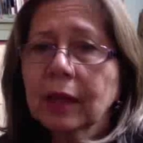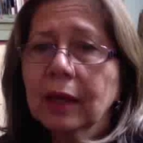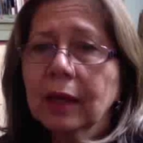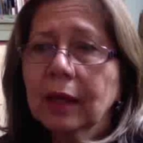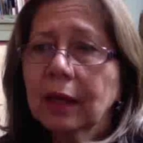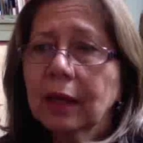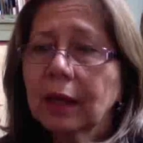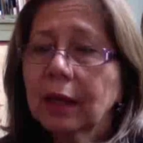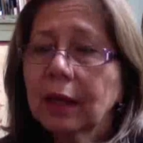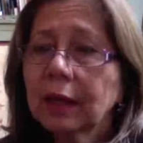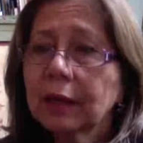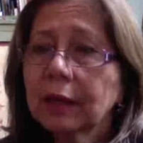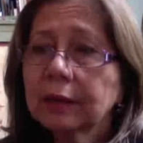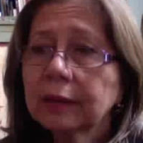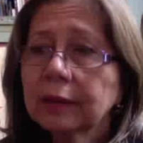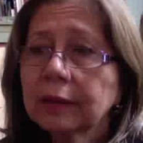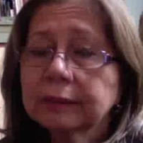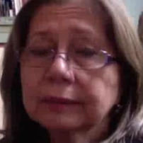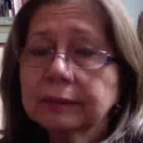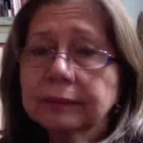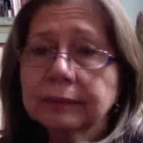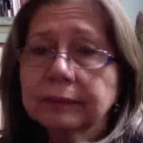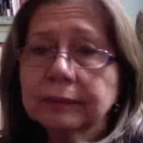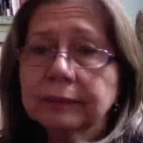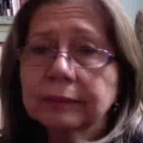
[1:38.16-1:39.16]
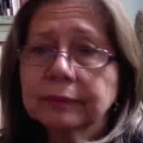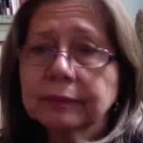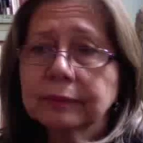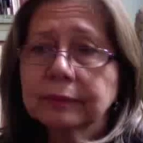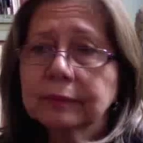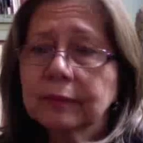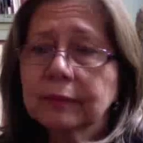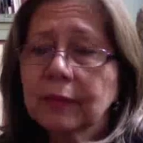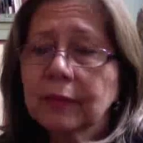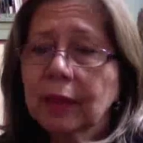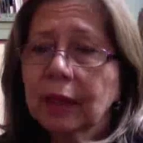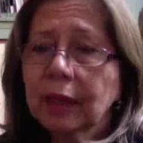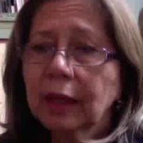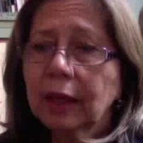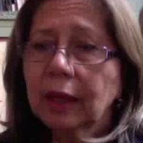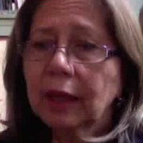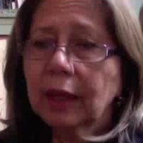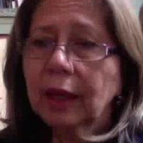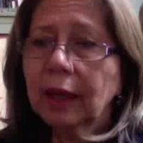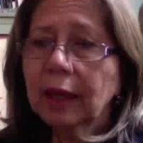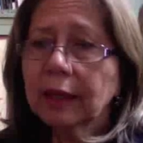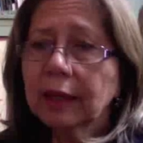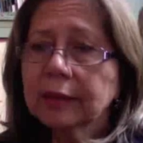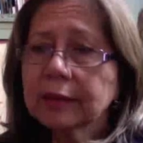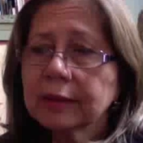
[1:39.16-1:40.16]
Um,
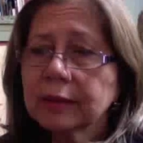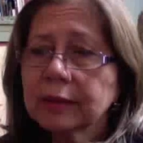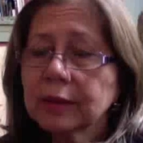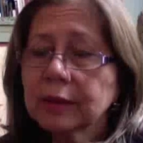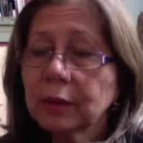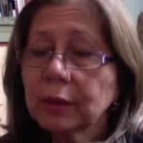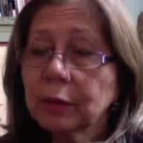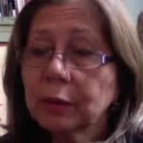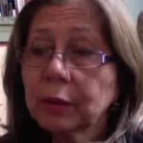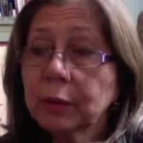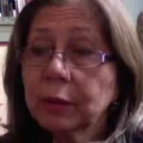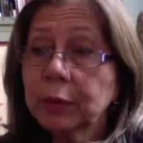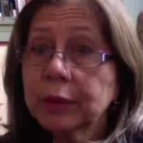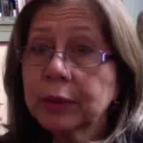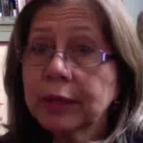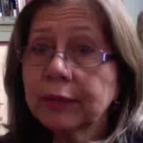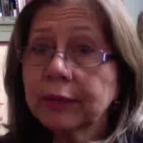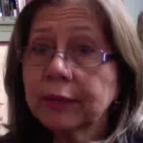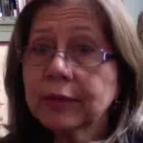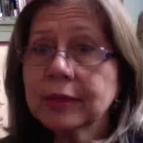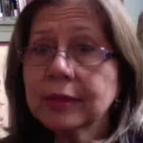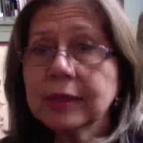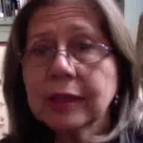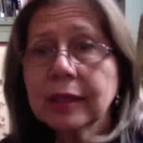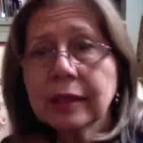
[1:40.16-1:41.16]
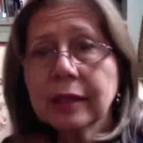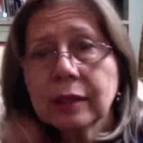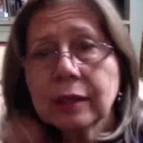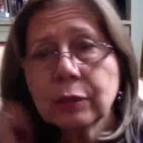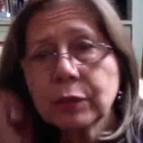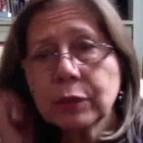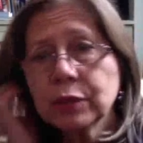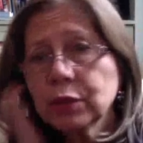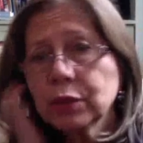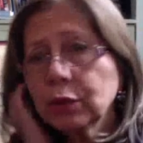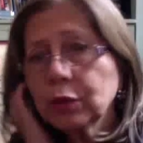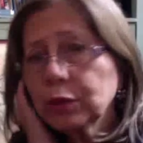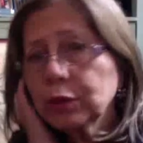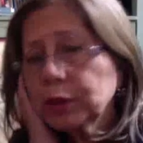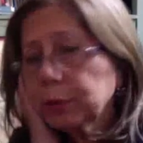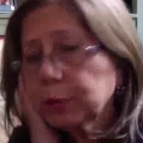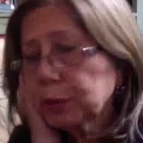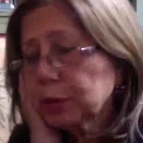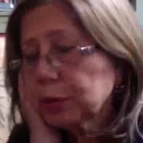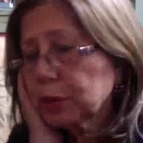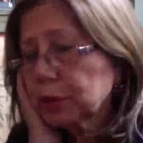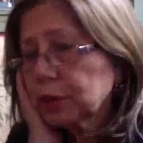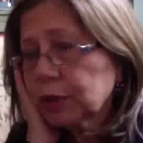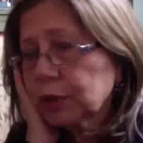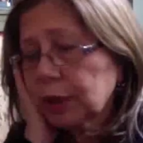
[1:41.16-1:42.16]
and so we were devastated when George
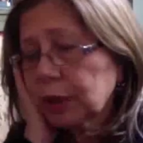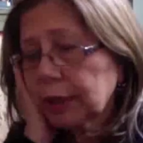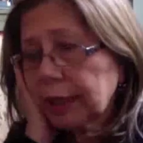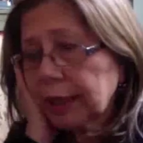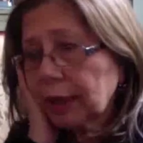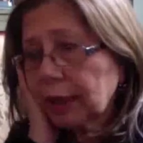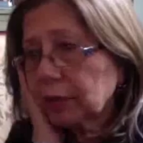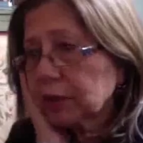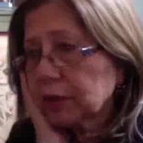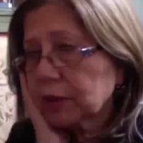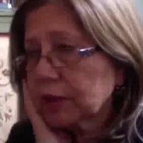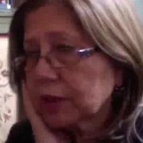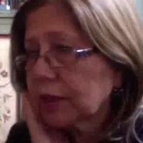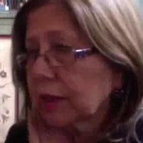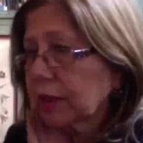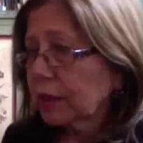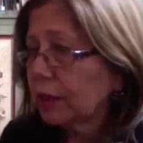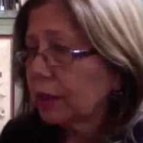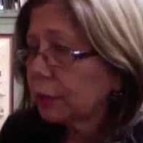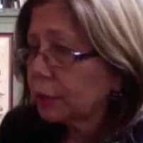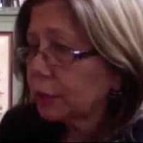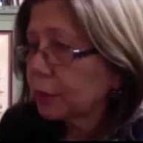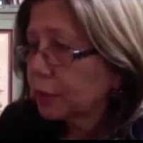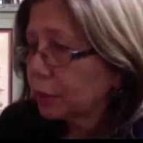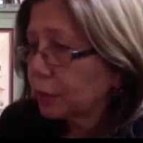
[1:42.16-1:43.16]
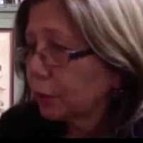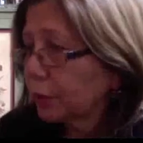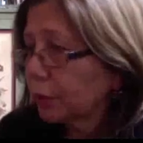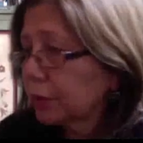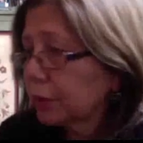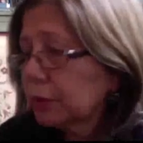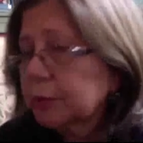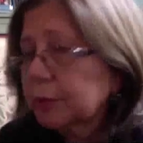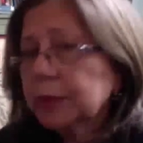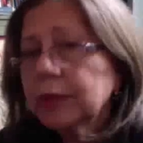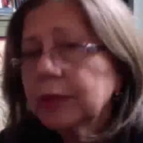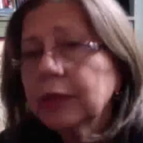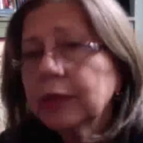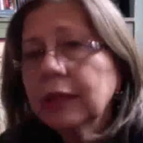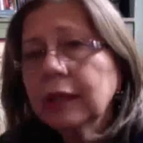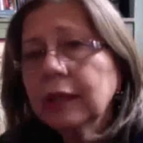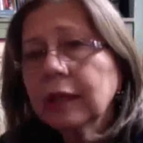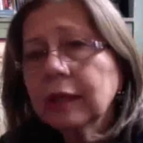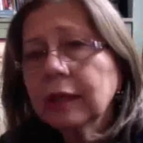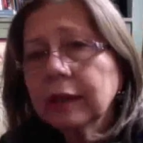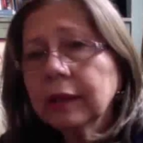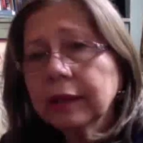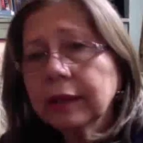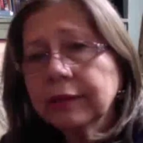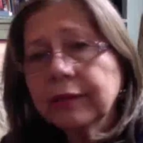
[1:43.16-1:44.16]
Bush announced that he was going to be
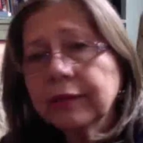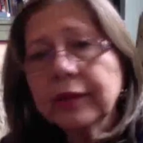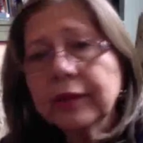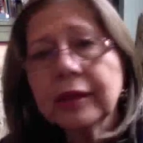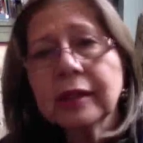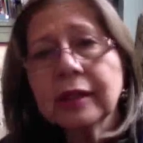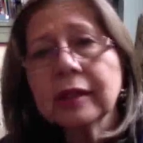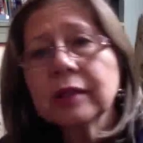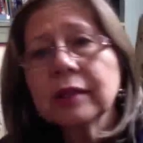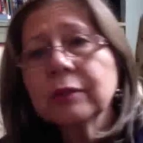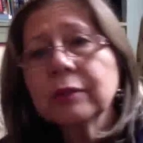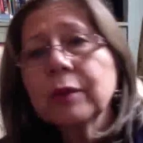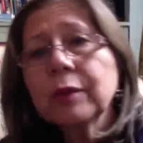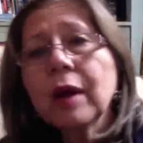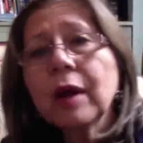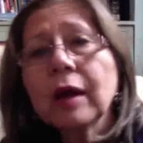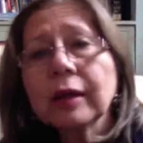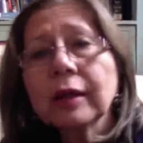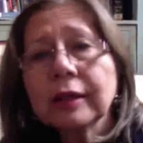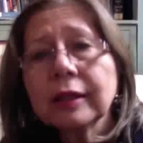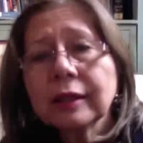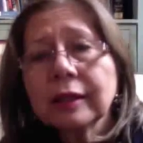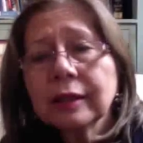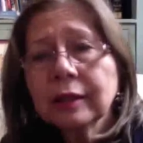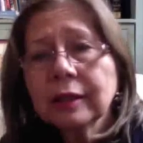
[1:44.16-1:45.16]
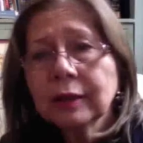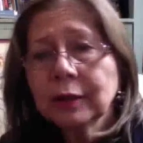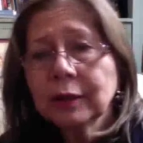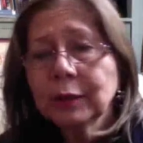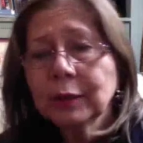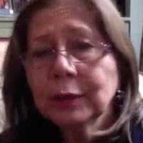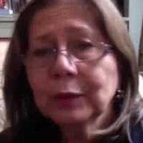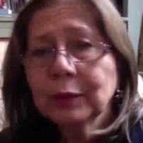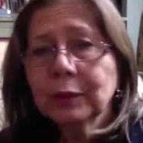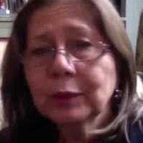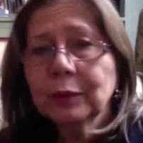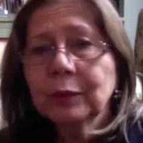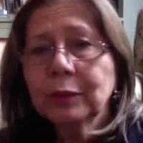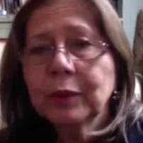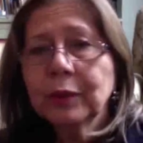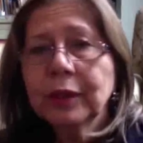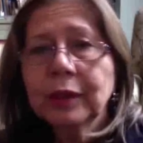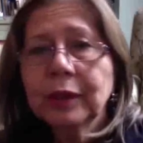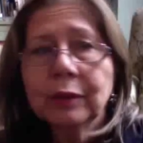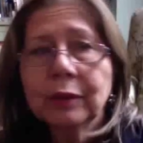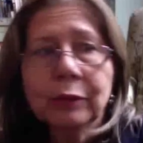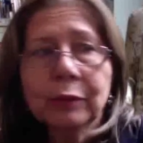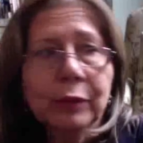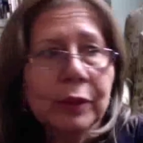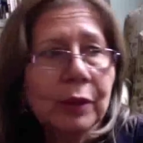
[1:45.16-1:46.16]
uh, invading Iraq.
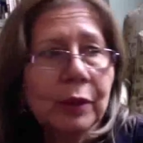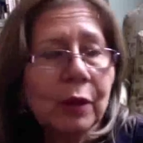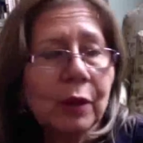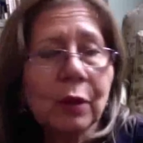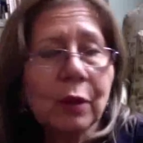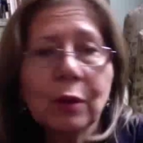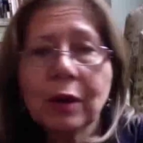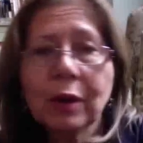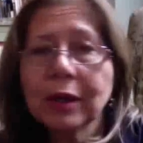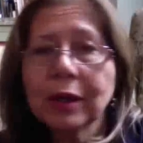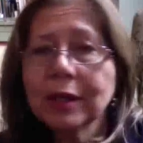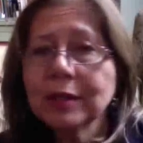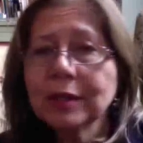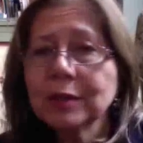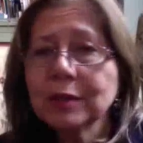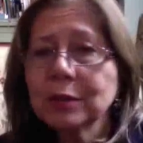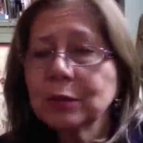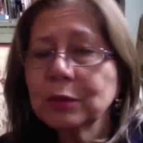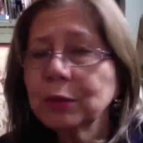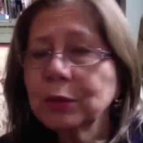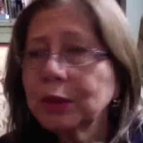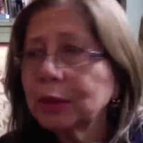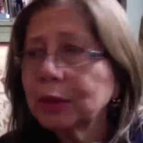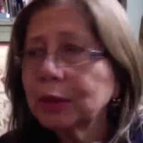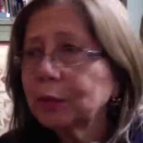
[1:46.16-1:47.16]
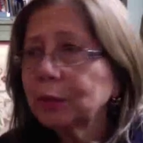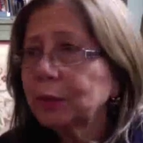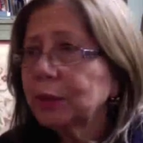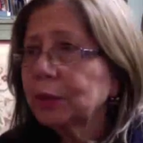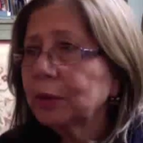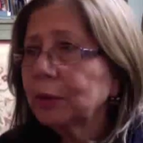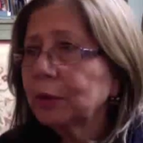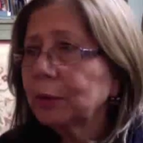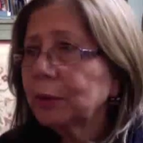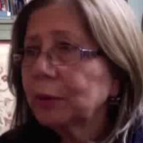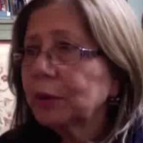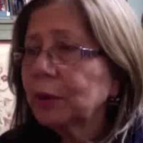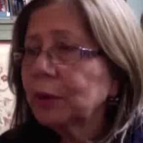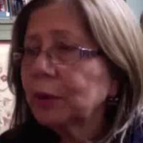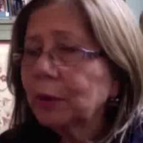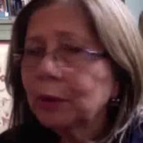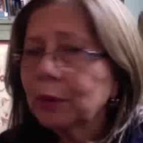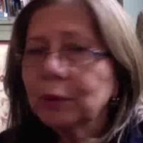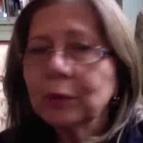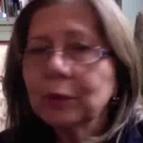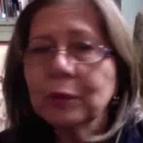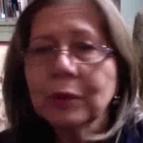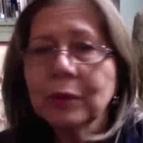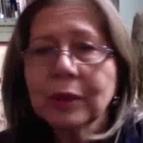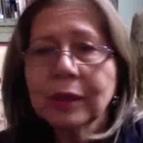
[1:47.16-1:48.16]
We we know our history. We we
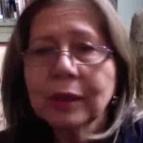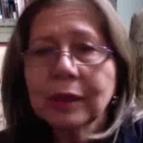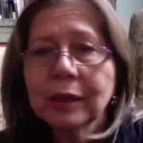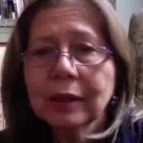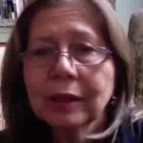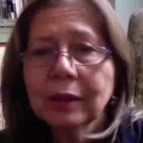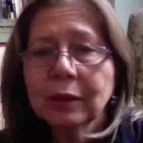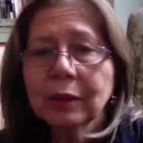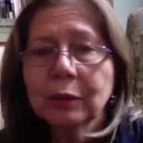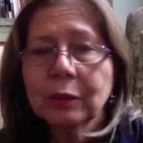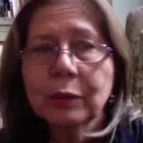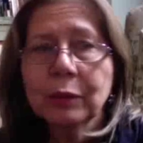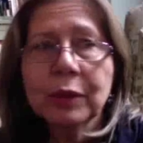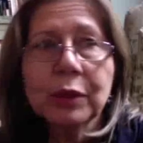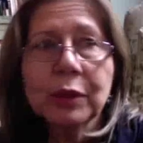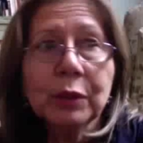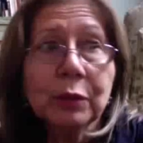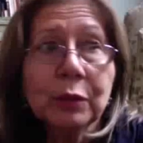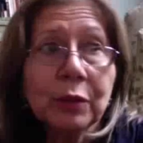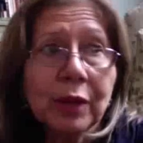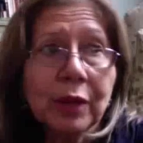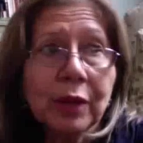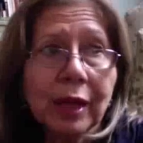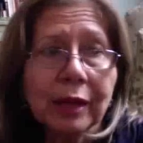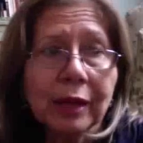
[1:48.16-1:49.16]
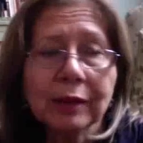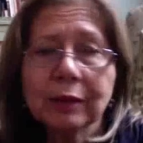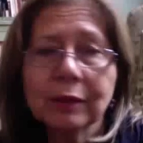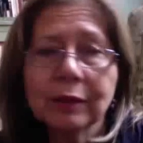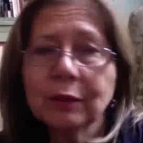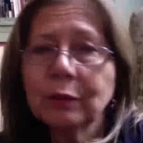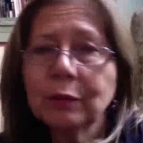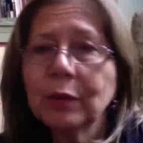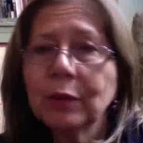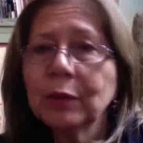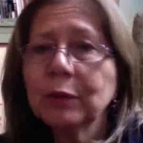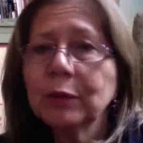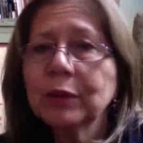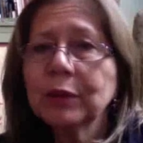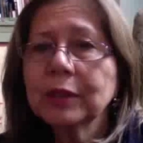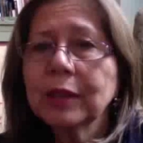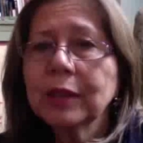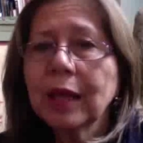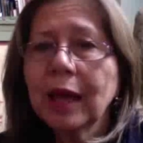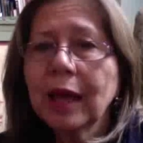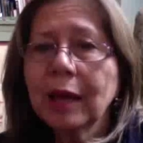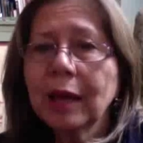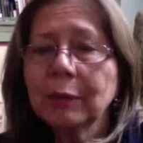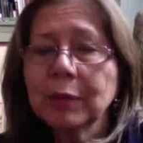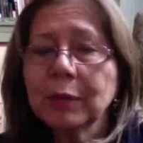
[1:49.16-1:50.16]
know we knew then what would
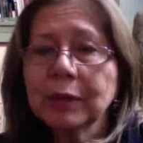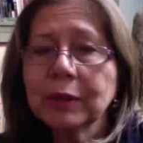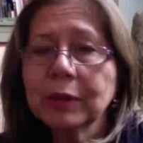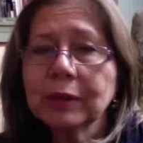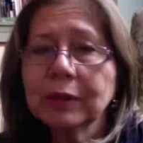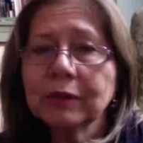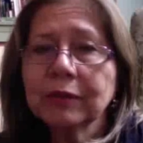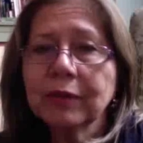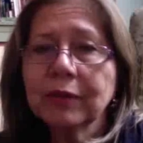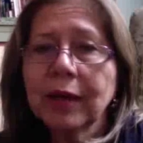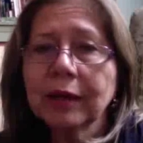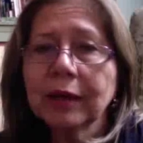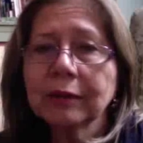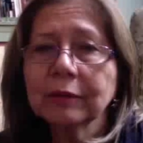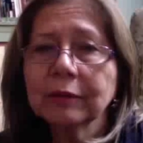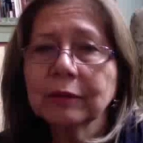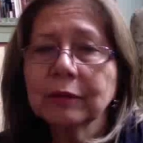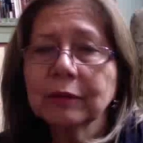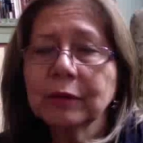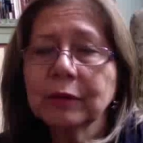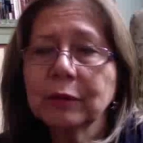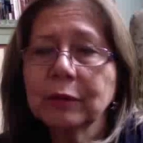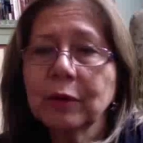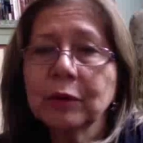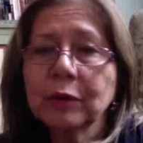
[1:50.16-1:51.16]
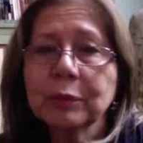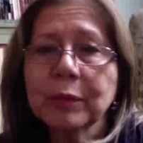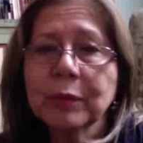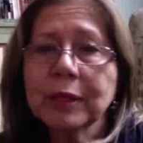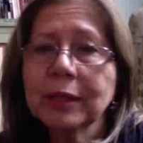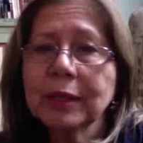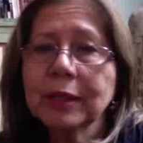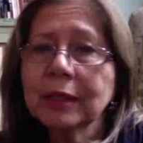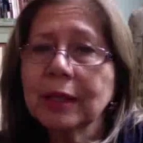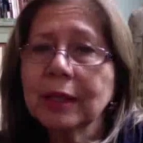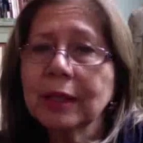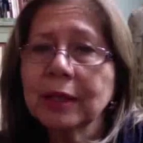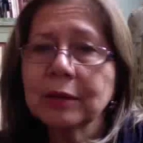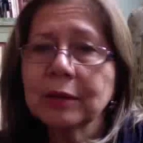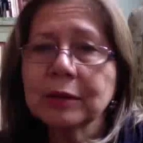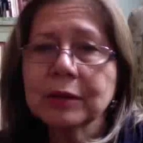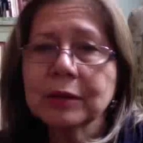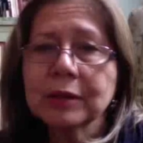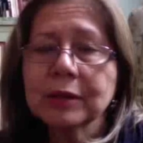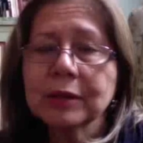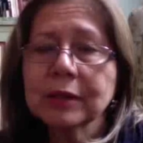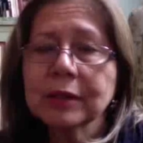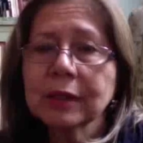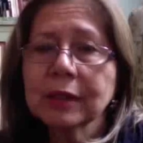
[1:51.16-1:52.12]
happen. In fact, we wrote many letters